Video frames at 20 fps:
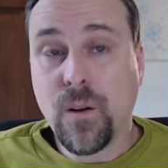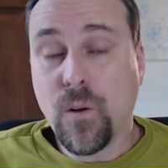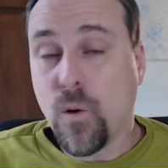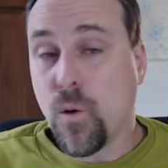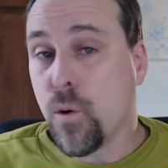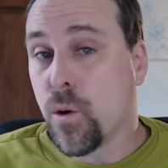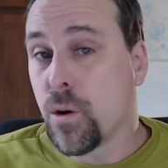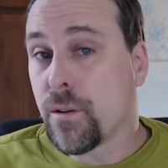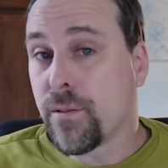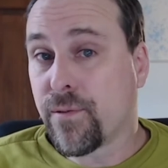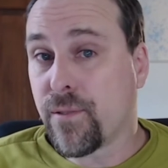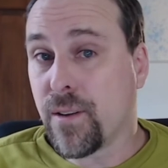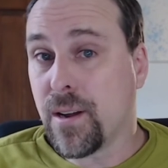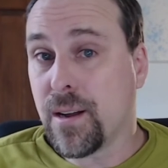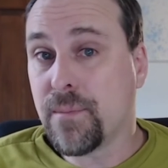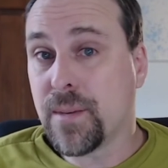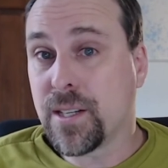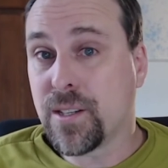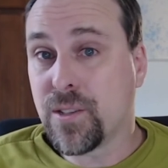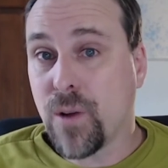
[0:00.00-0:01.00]
or
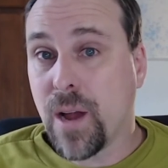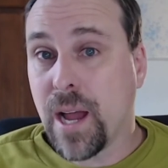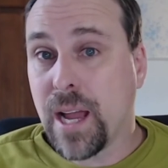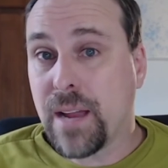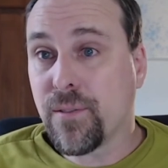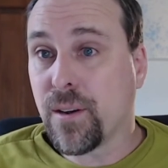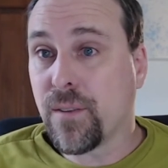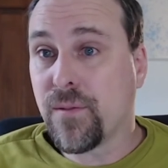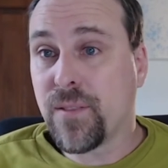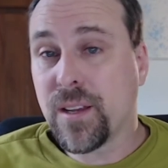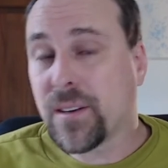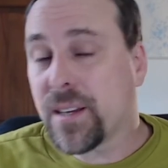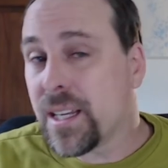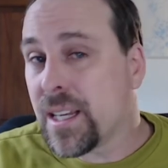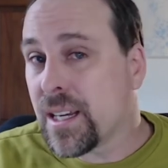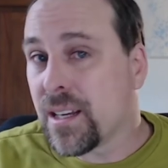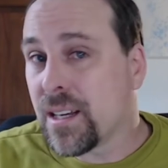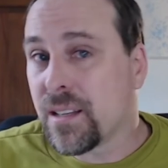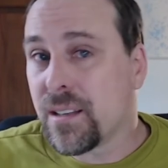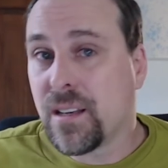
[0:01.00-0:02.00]
from a driver, if they're
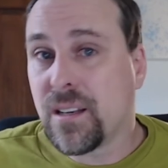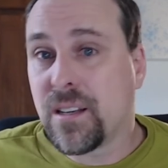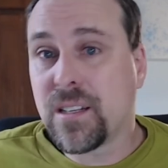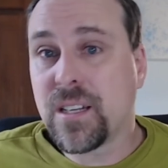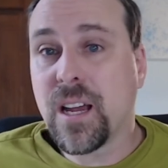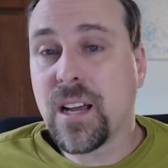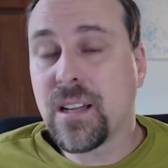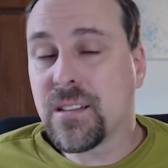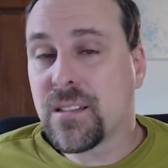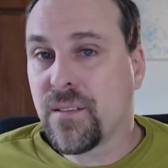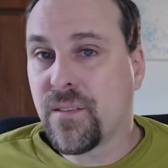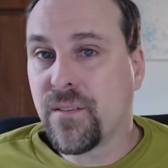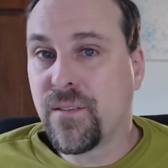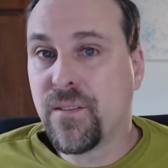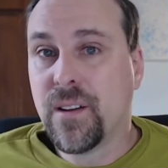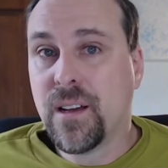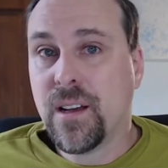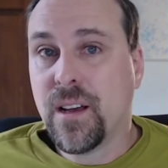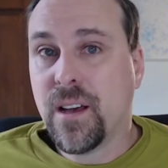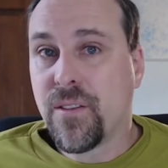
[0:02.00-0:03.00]
getting tons of
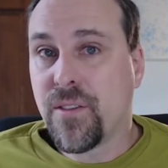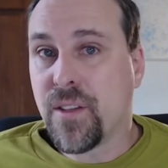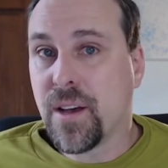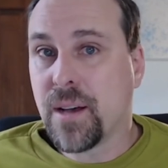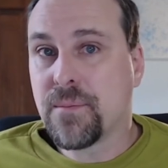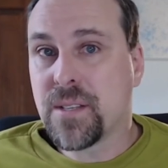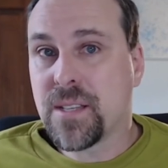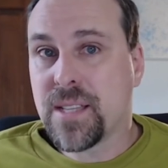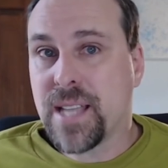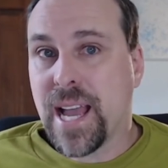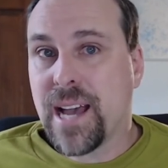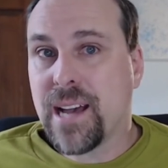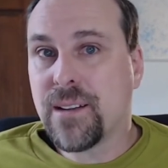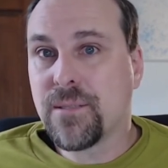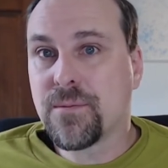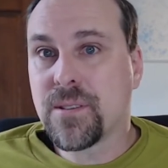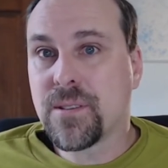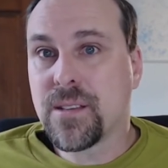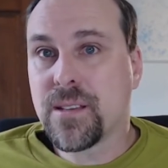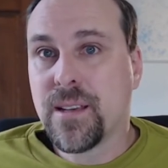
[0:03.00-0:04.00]
thumbs
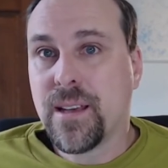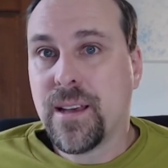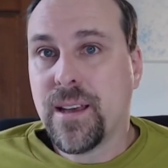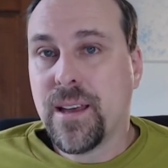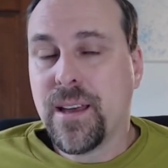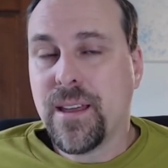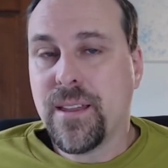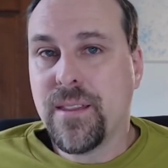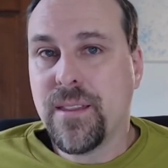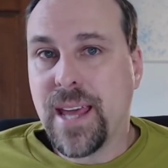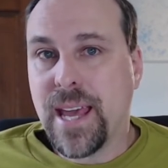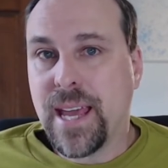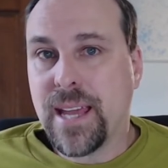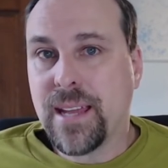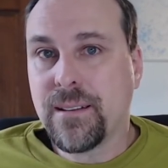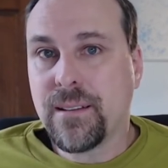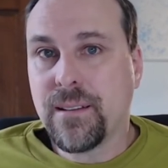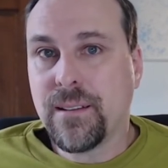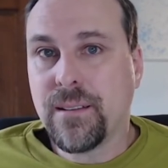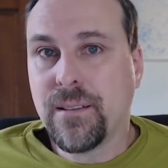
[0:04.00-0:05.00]
downs, then